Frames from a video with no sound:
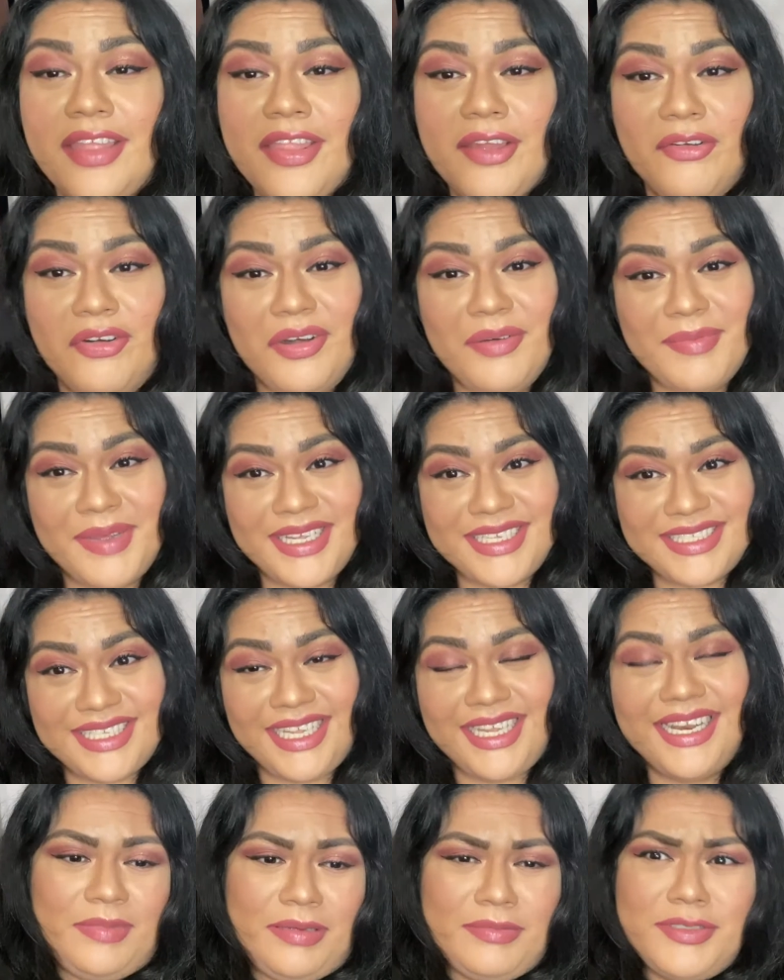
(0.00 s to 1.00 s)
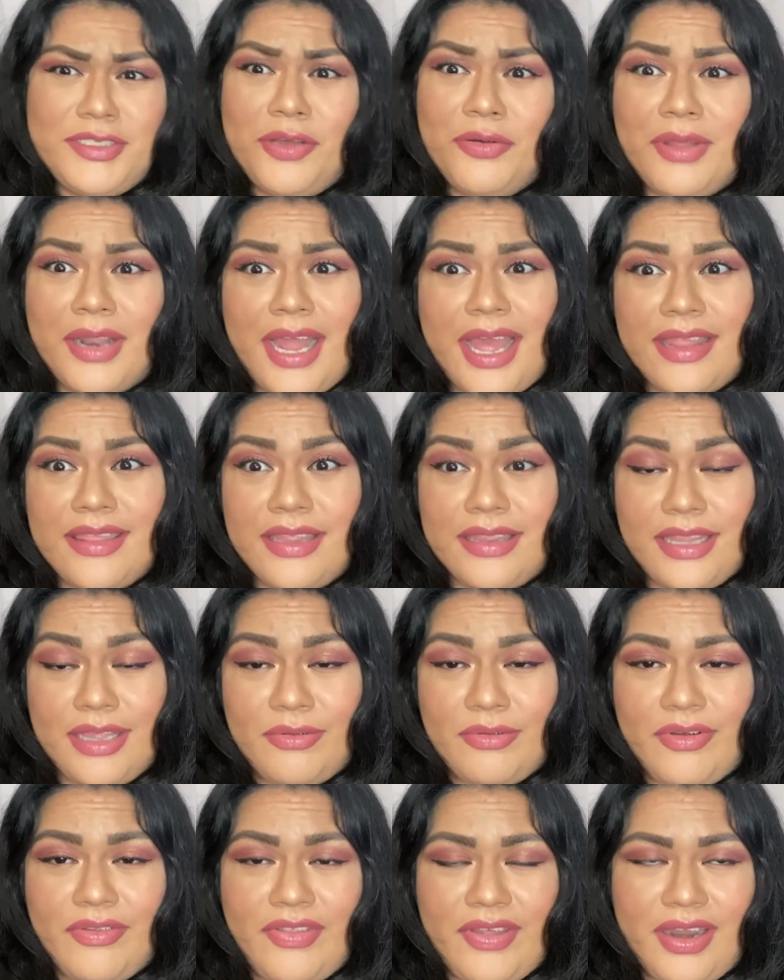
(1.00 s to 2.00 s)
They were amazing. I'm so glad that they
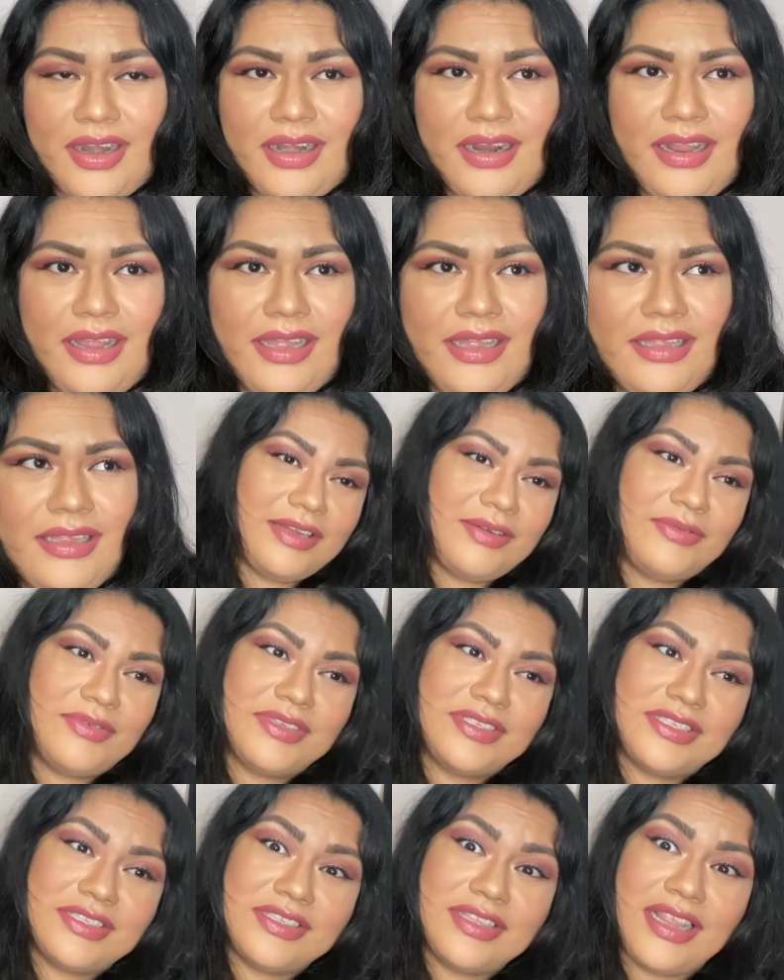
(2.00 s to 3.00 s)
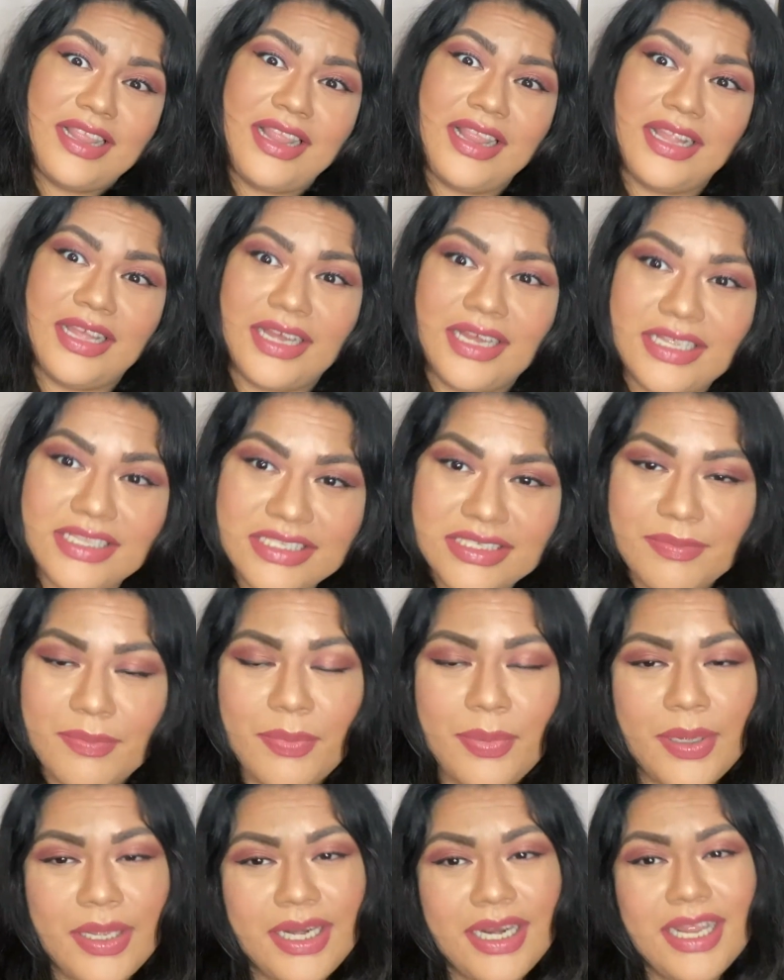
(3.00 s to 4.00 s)
were there. Like, it was nuts,
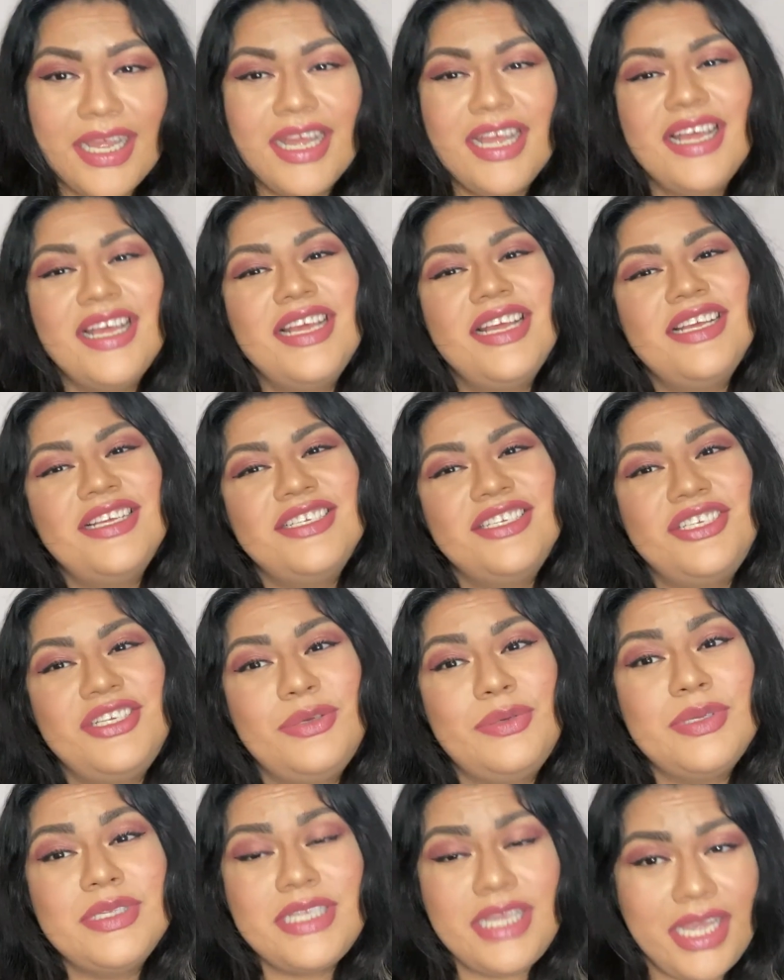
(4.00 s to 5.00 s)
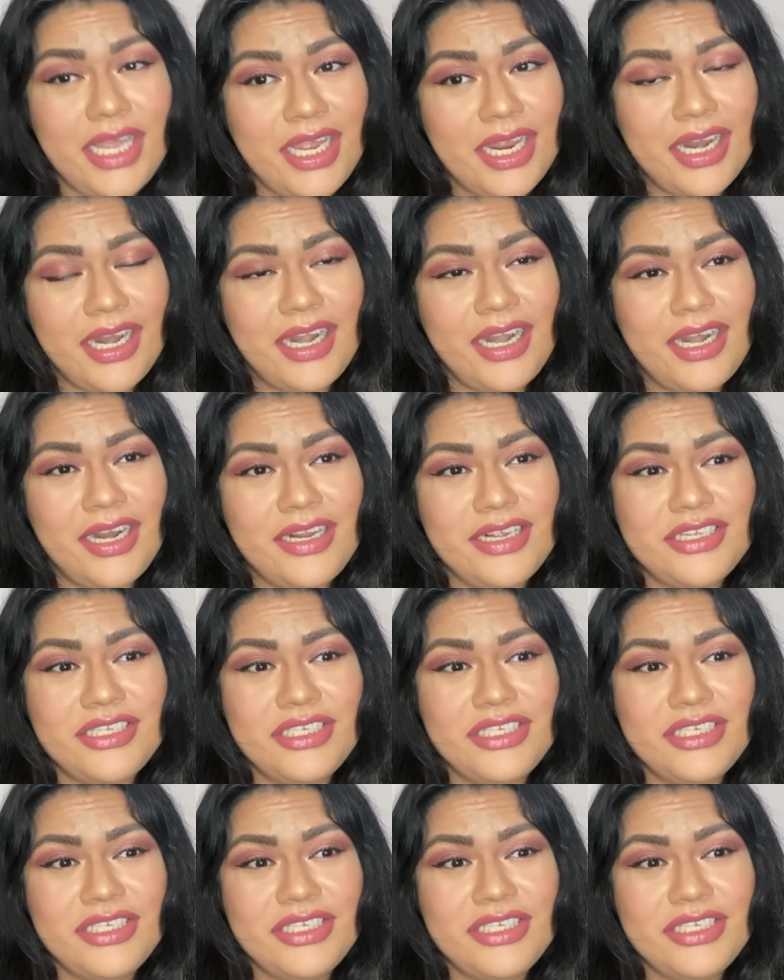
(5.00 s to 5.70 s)
but she was here